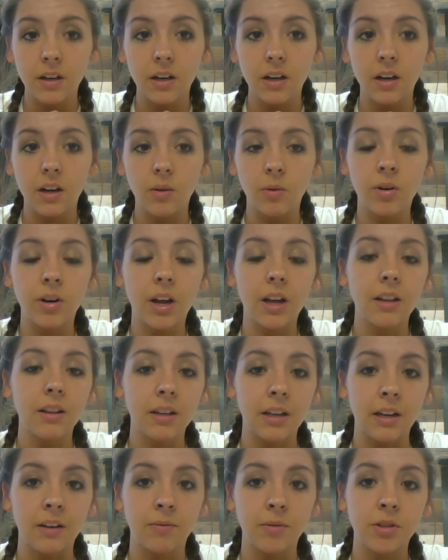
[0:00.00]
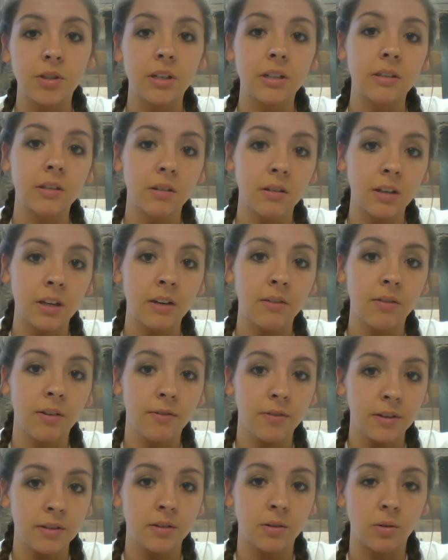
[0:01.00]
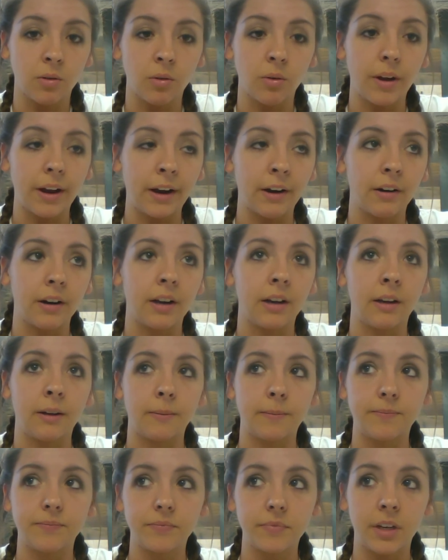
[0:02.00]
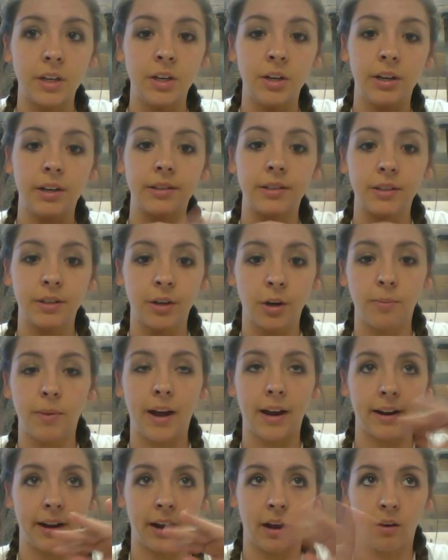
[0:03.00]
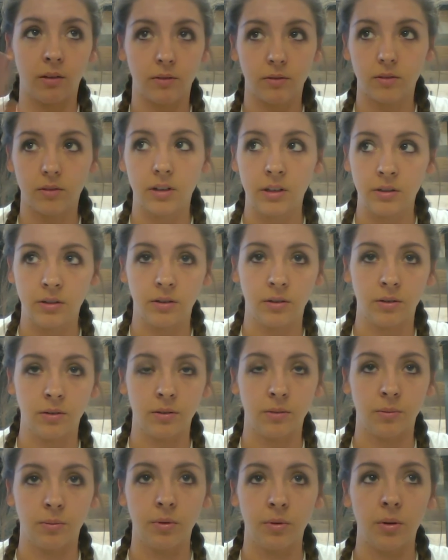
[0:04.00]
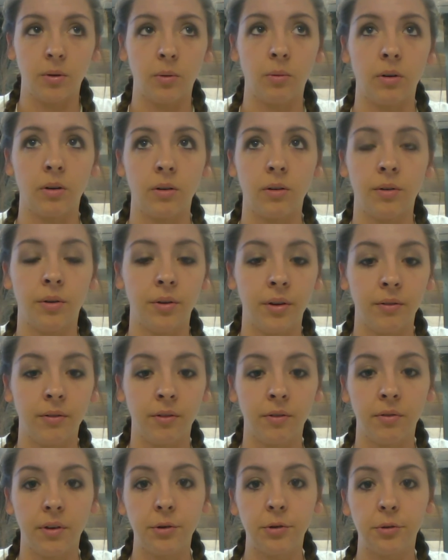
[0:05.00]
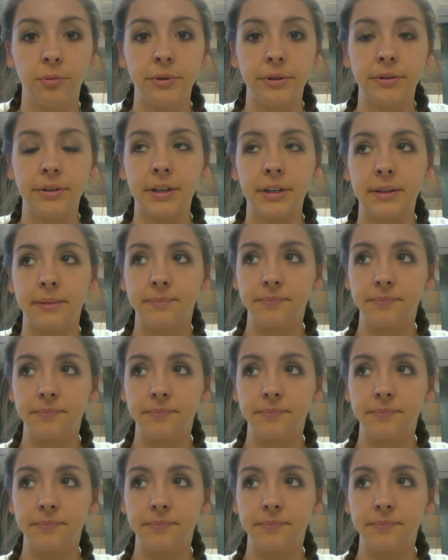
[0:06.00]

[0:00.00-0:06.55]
Well, not leave, but you get to leave the physical area, and you get to go back out into the real world of the federal building.